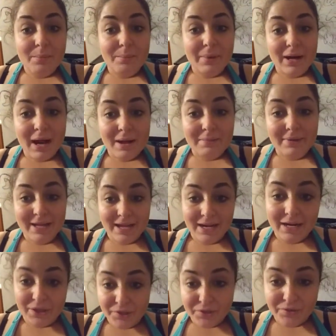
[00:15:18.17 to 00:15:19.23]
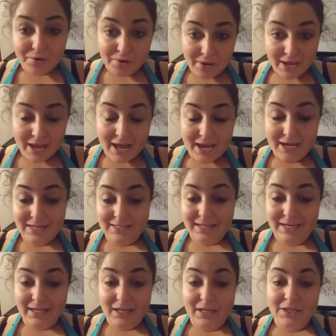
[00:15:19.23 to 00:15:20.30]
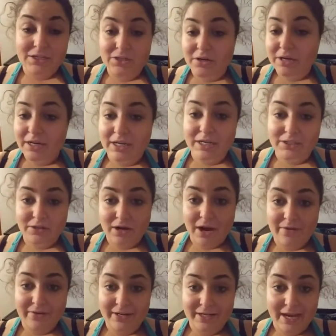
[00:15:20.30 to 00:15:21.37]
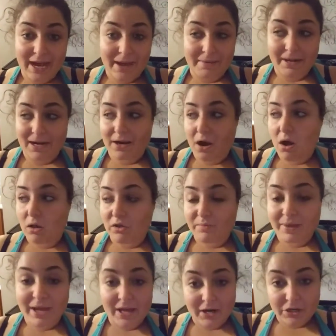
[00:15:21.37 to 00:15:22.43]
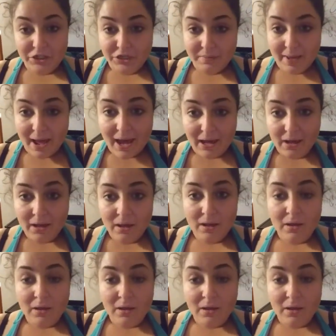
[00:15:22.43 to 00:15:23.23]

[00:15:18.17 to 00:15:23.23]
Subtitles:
but I'm getting through it, and it's getting easier and easier every day. I'm getting all of my energy back.